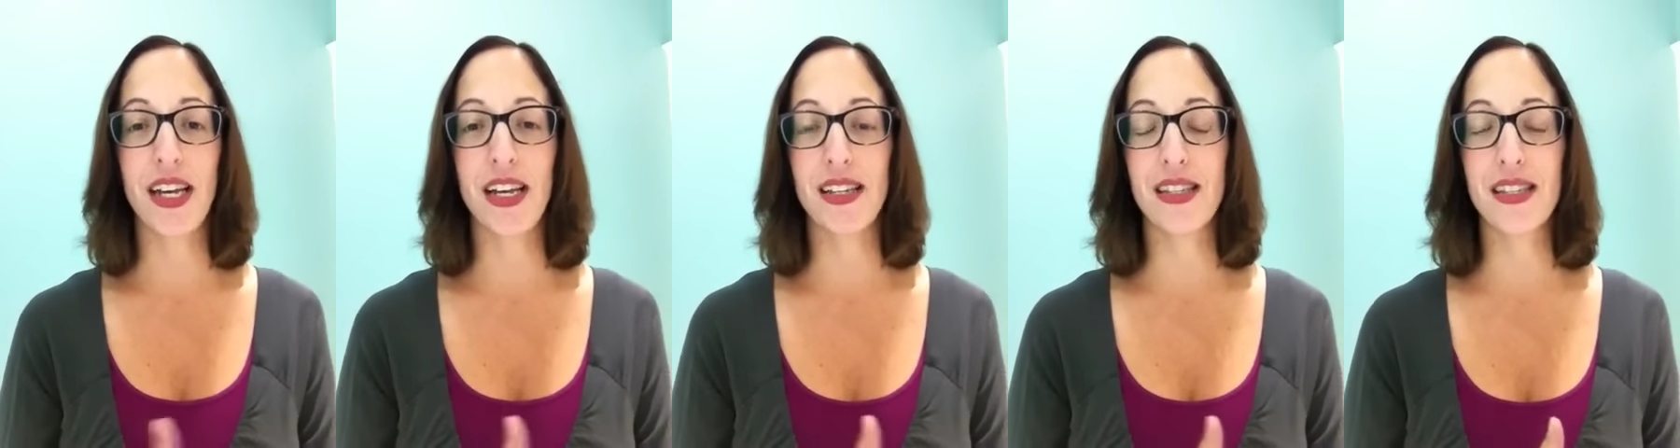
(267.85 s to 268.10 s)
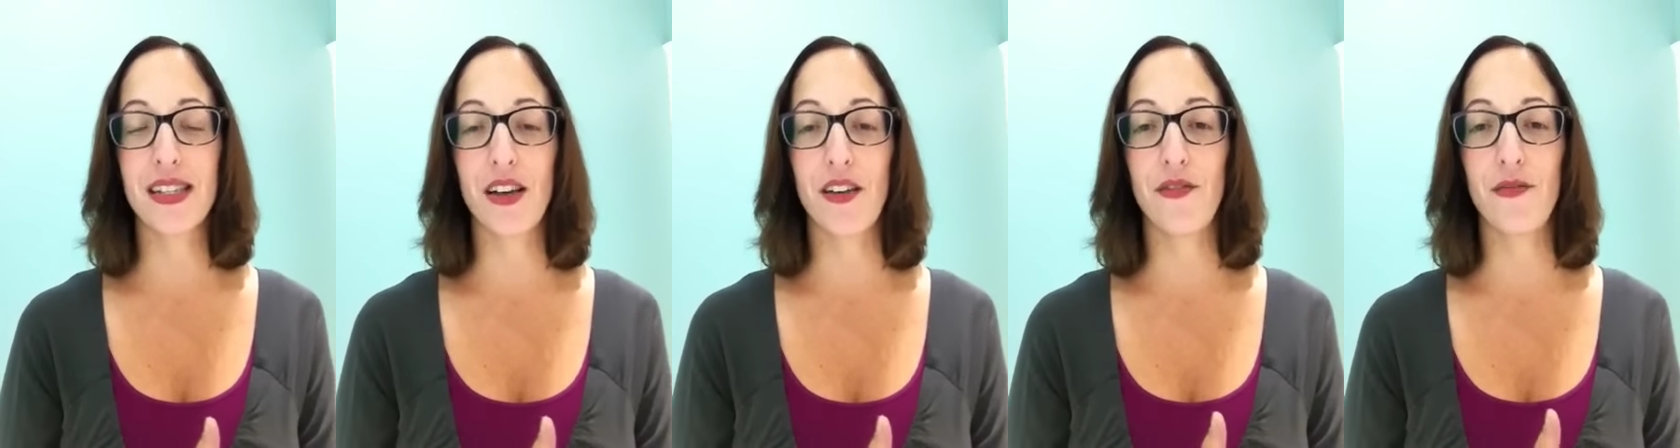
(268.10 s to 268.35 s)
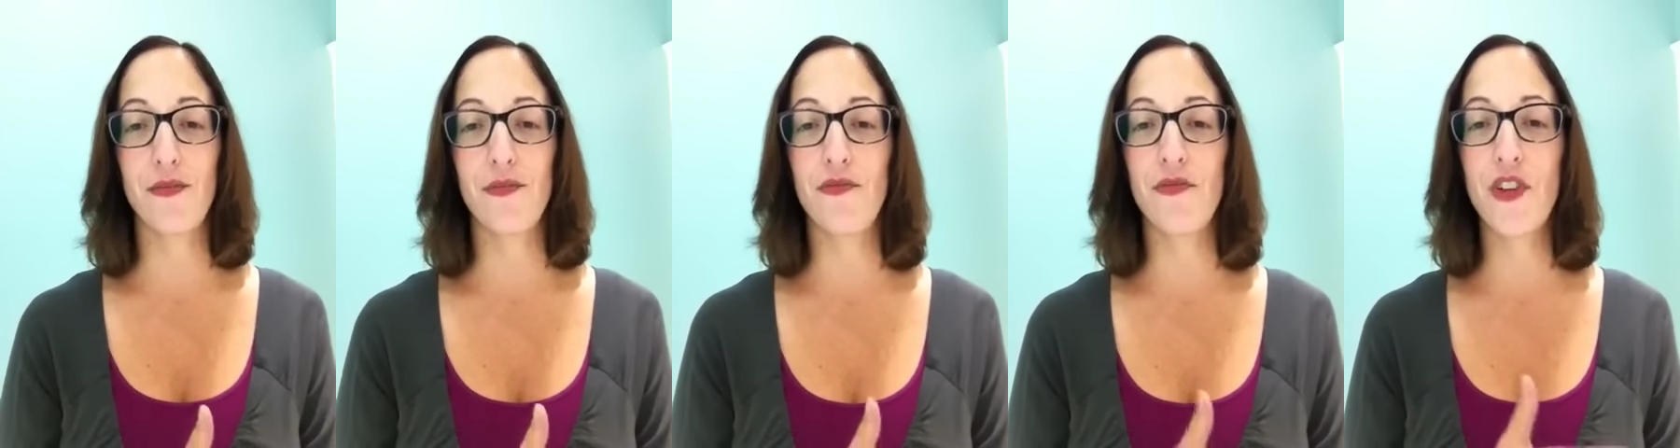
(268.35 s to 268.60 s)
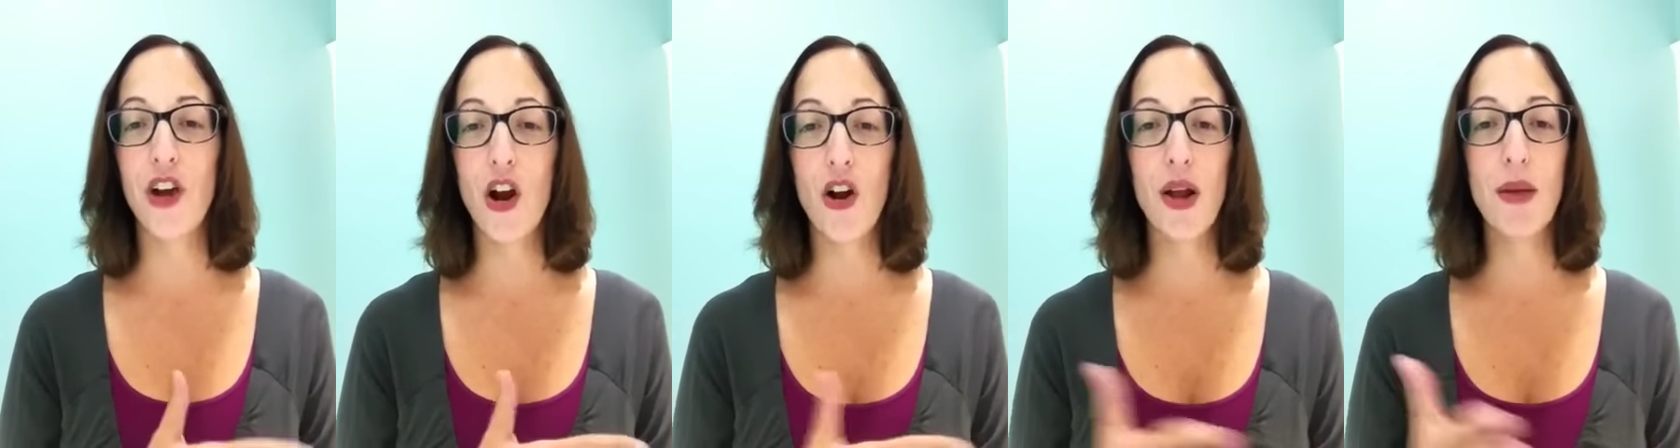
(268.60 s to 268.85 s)
It's a
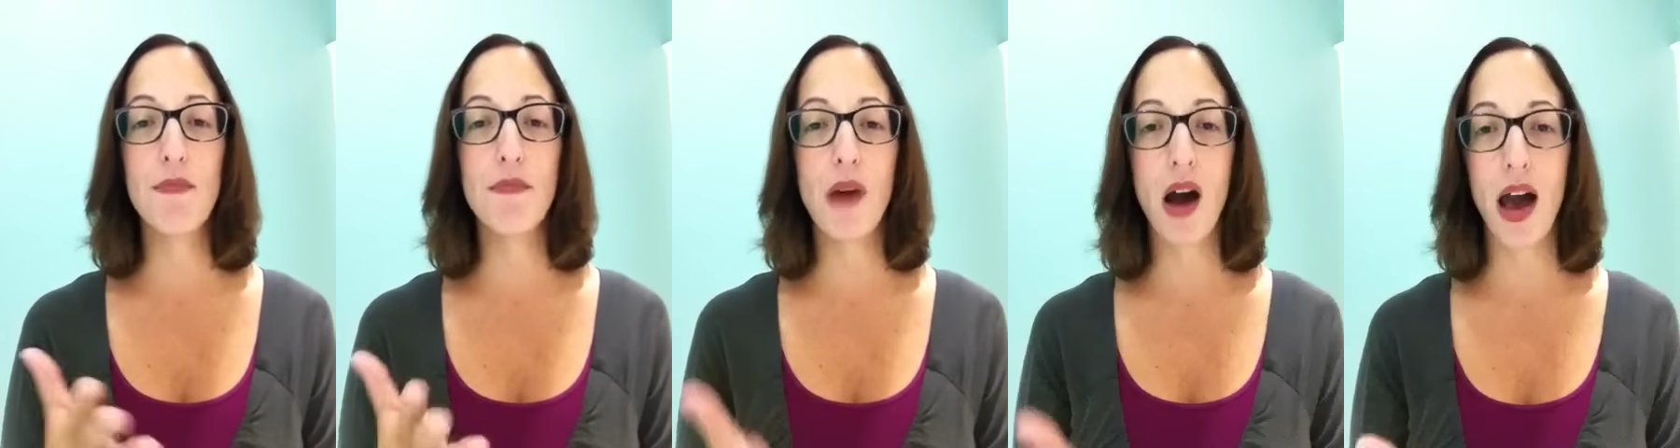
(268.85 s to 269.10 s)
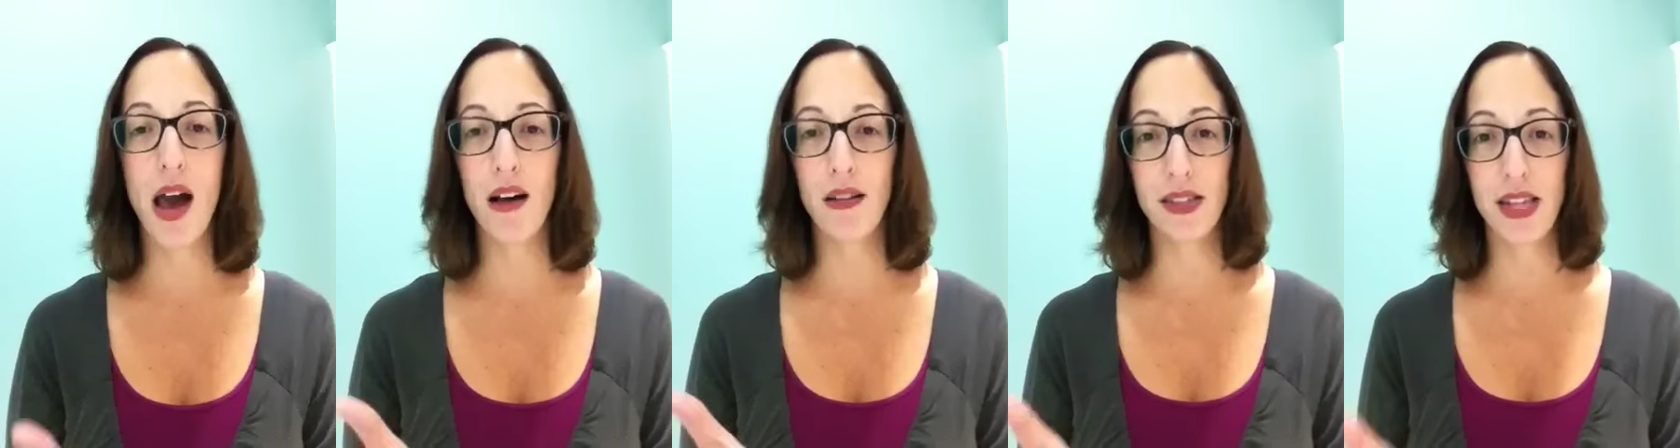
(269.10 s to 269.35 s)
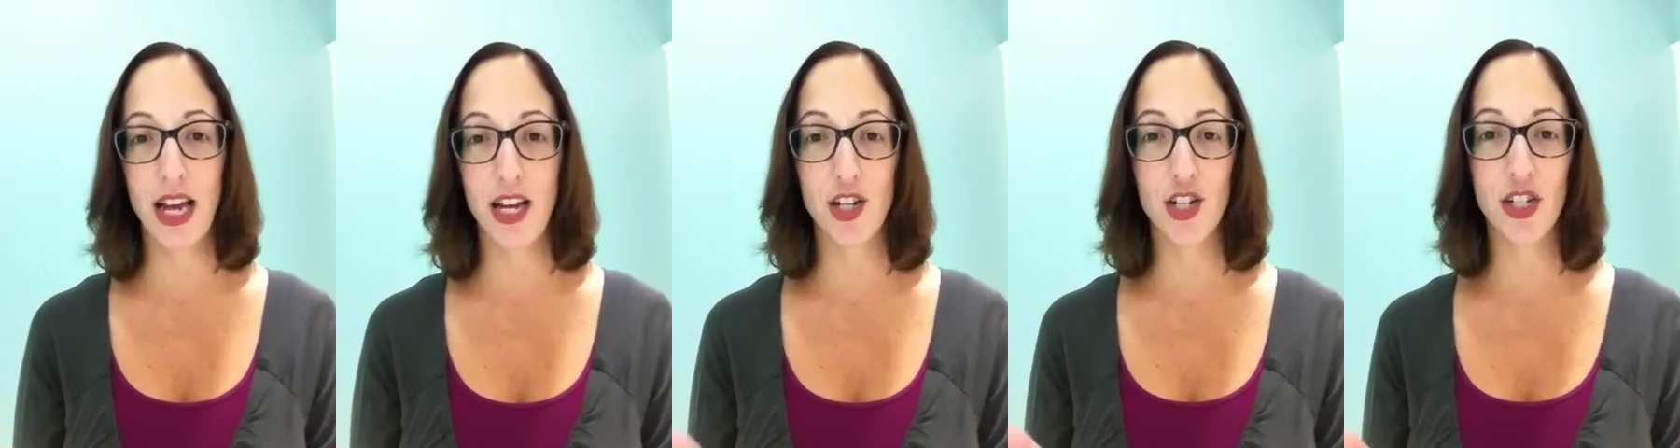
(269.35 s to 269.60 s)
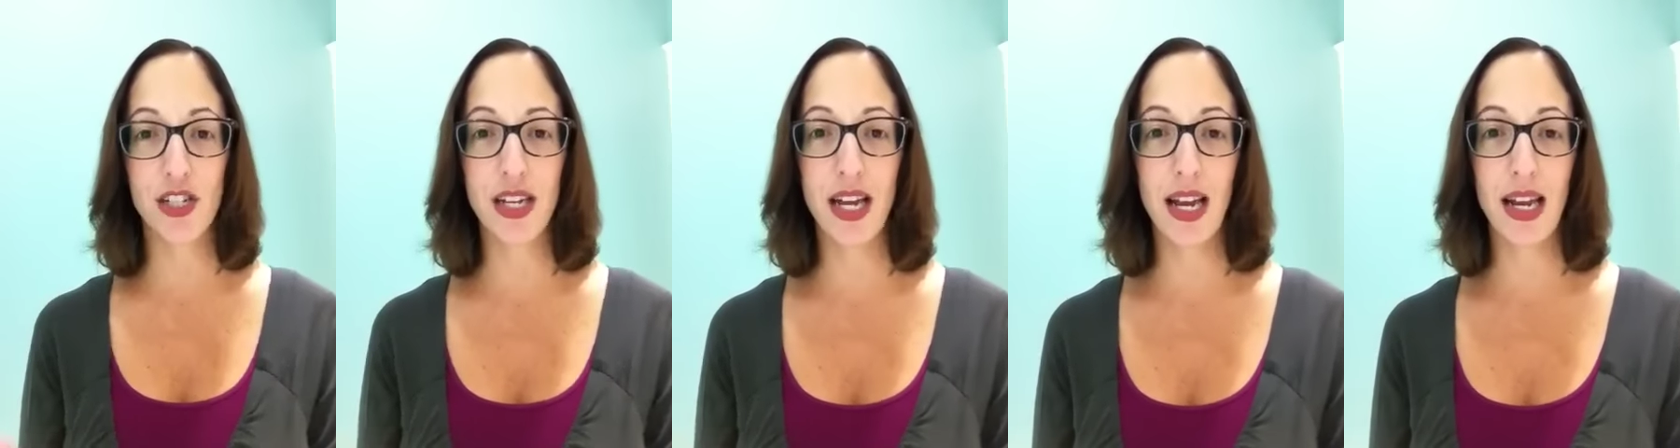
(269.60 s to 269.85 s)
very mild,
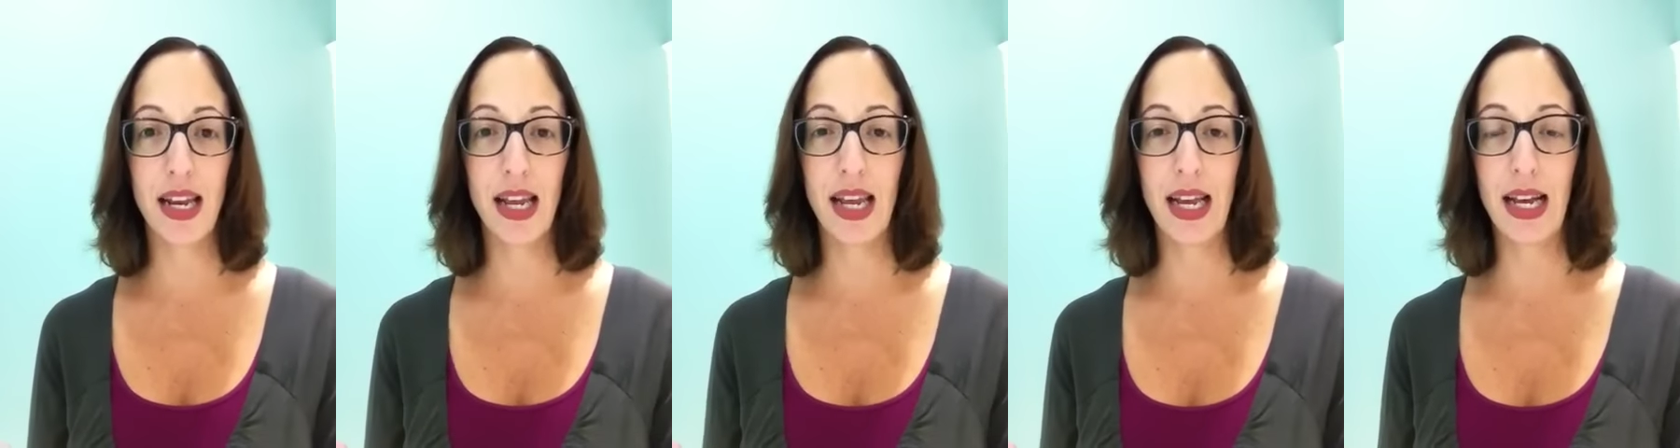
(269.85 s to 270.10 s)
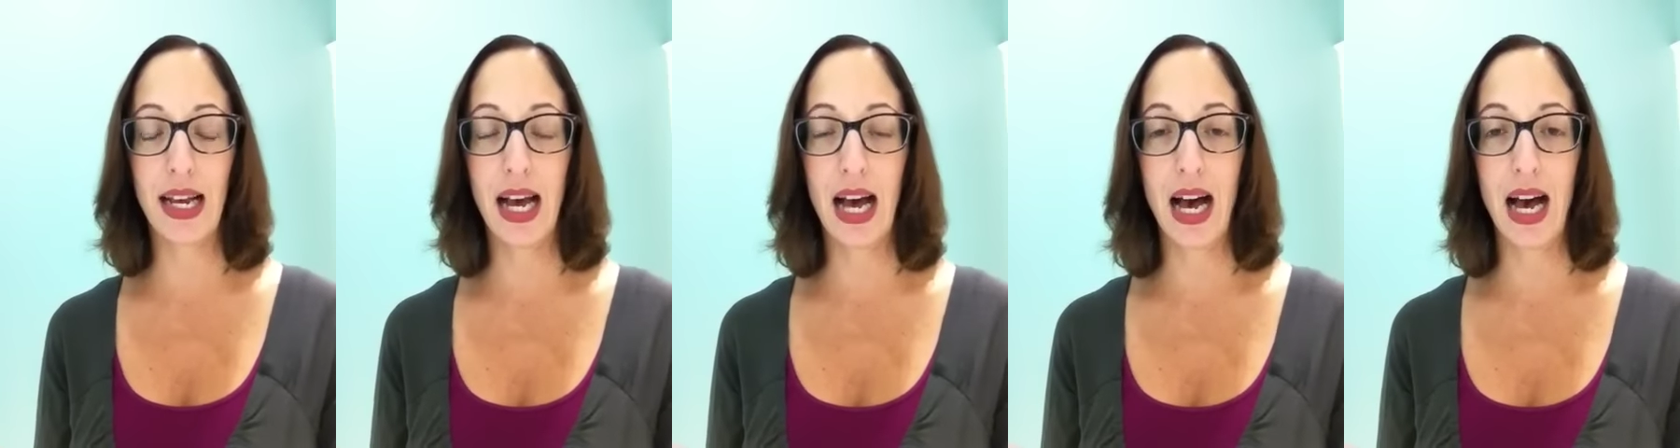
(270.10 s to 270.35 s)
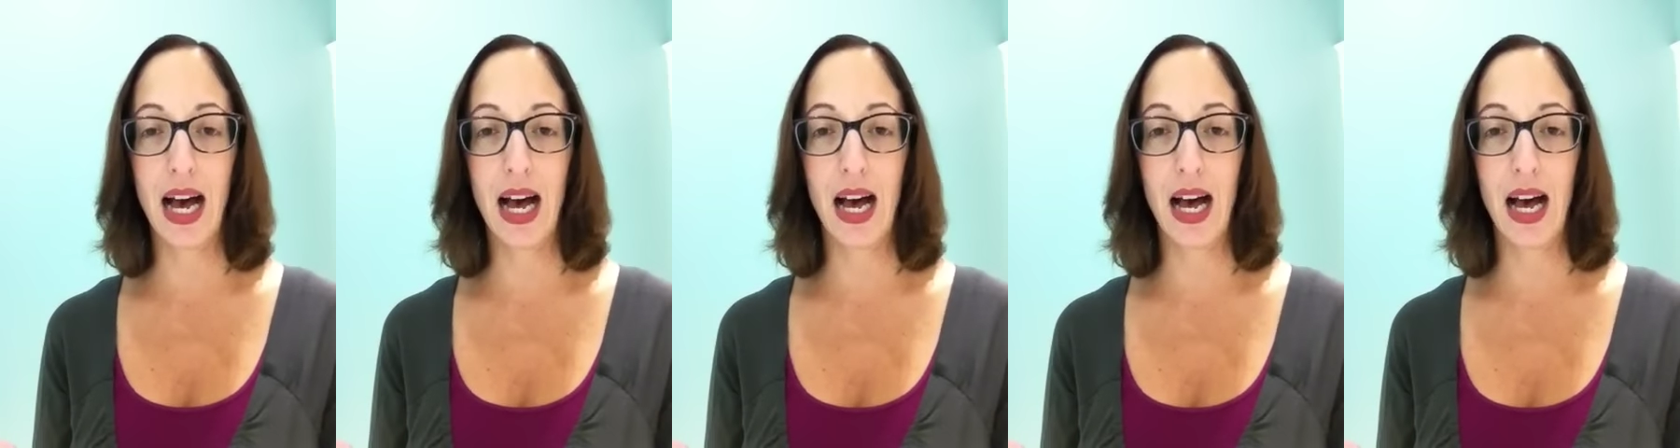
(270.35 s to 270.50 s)
entertaining